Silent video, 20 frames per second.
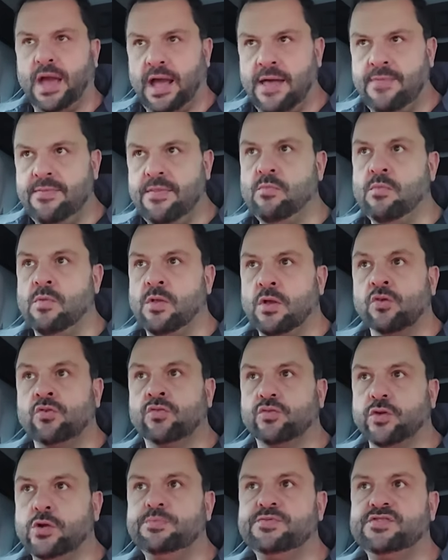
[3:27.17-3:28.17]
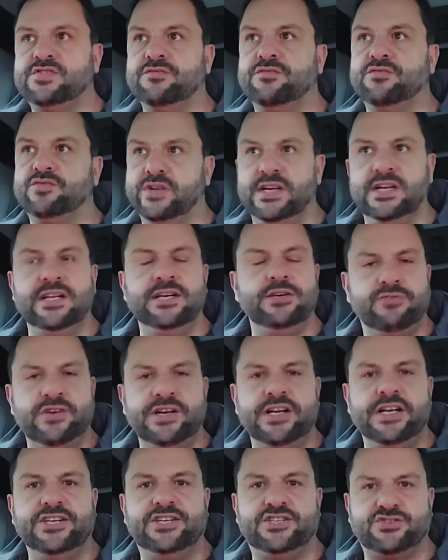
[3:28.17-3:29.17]
and groups of really,
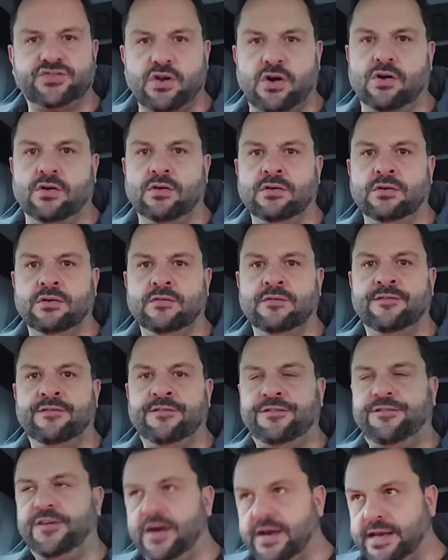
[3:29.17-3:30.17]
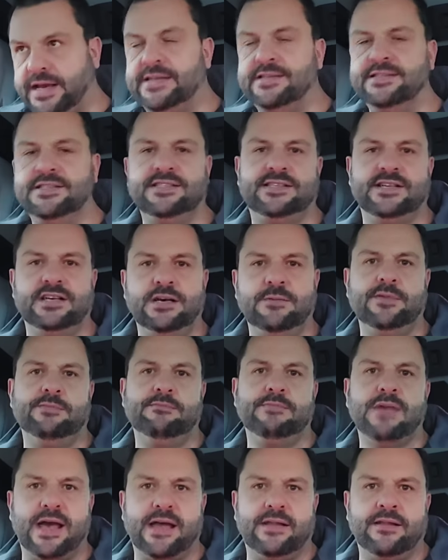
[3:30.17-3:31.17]
really strong, fucking
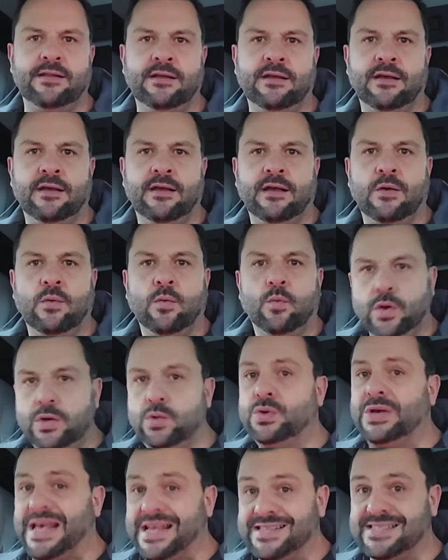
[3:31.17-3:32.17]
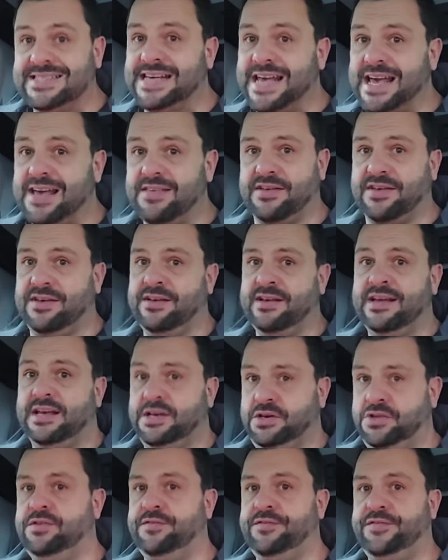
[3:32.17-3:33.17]
determined men will get together
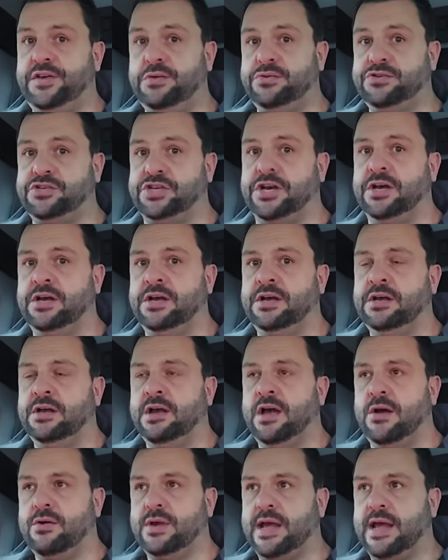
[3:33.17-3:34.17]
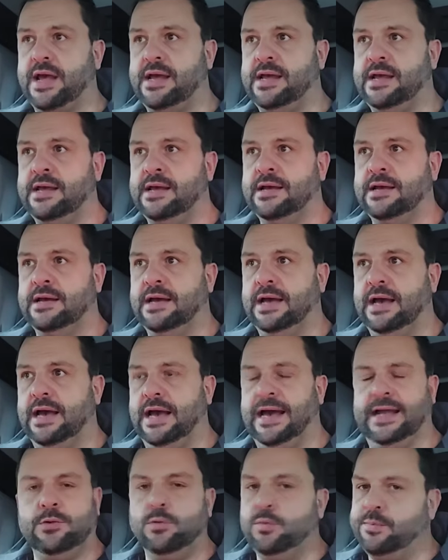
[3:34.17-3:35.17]
in the future, okay,
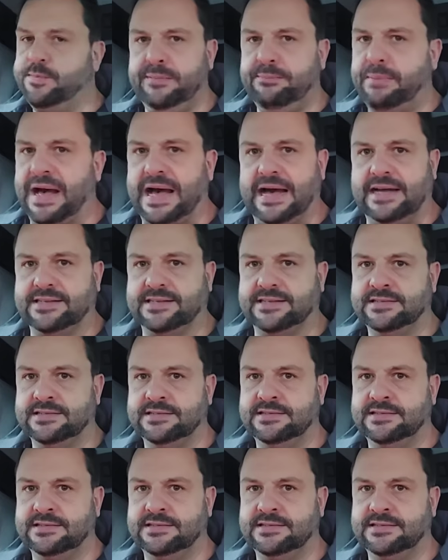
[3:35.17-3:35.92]
and it will be bad.